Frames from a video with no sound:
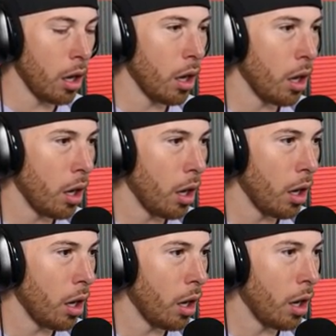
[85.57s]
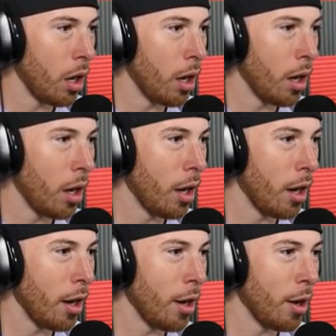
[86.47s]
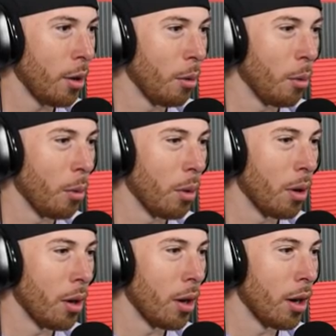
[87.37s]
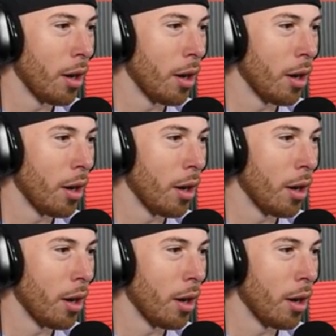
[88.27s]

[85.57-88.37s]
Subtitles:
(silence)